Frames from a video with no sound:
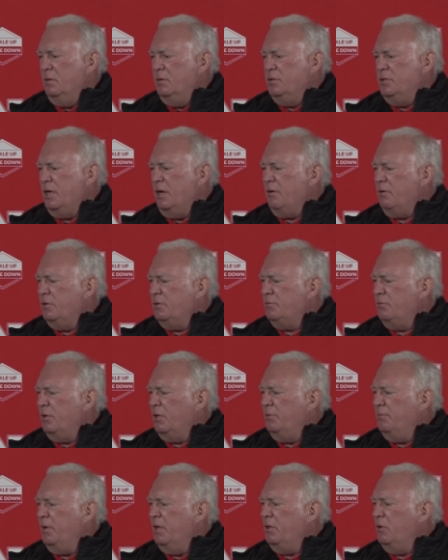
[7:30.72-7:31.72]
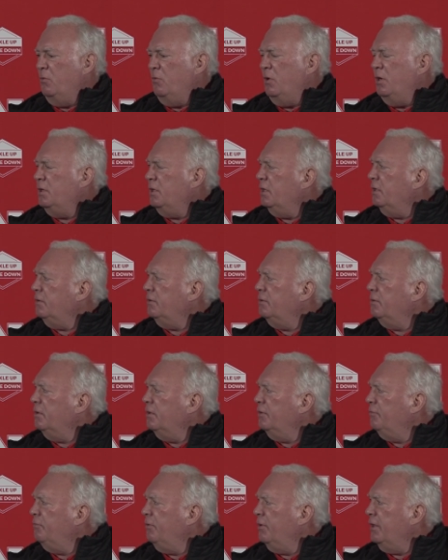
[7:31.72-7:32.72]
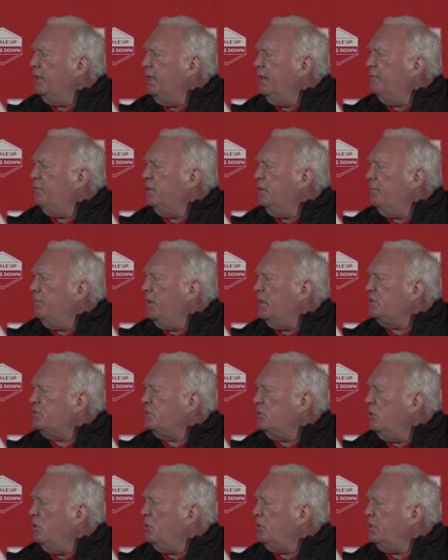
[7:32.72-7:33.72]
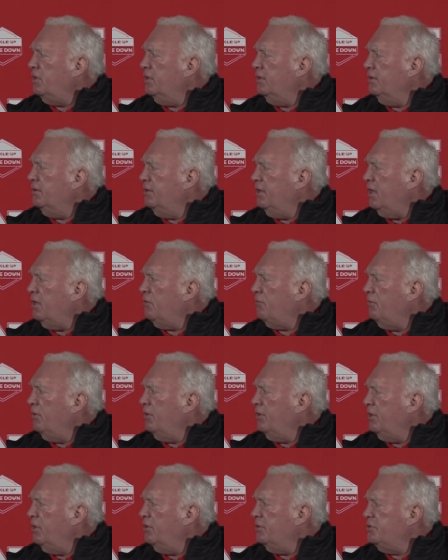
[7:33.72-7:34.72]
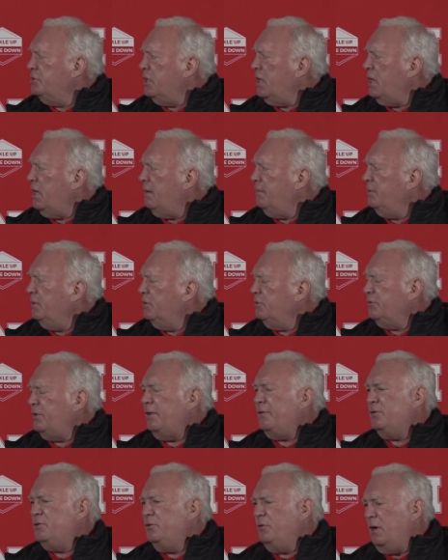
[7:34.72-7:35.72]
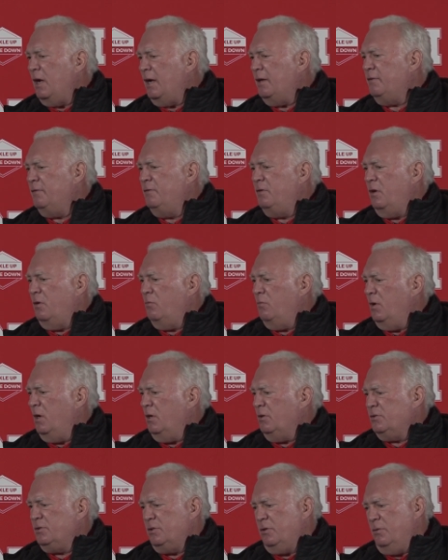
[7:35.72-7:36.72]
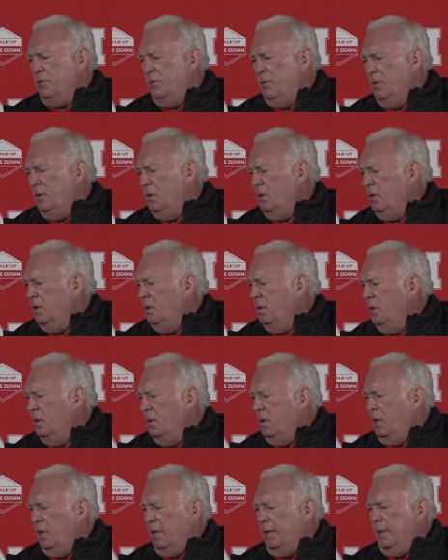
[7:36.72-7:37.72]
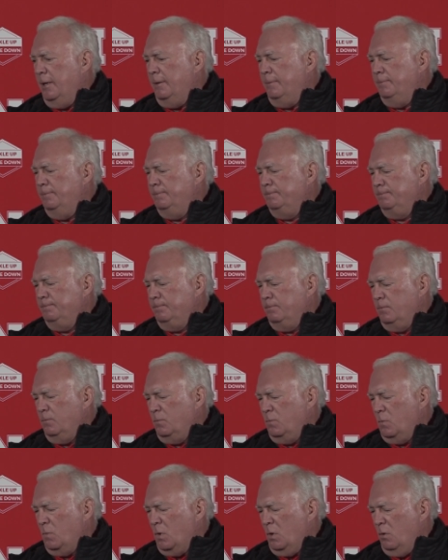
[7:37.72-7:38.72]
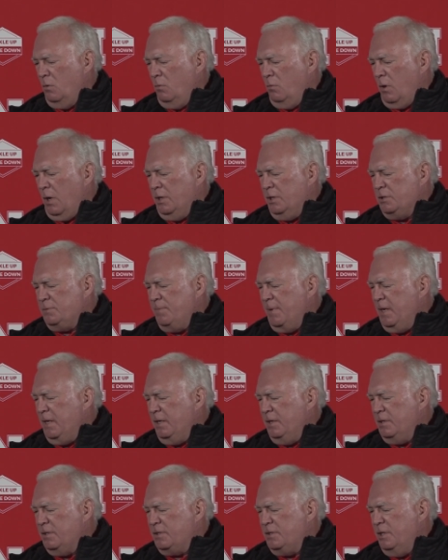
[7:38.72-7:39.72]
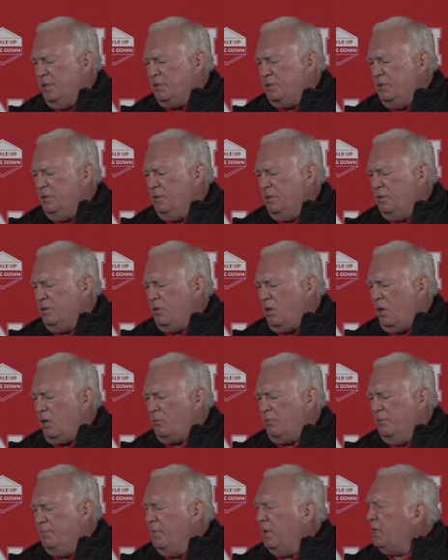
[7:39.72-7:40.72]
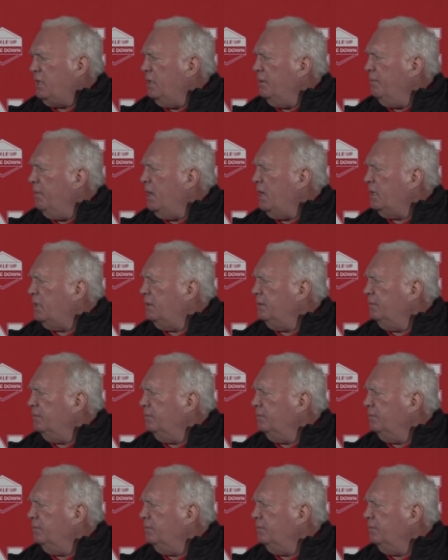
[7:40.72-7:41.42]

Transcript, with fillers: Jarrett's really been the one that is really given the best look and done a really good job." And those other two guys have done well. So um, I just made a decision and talked with Mickey about it.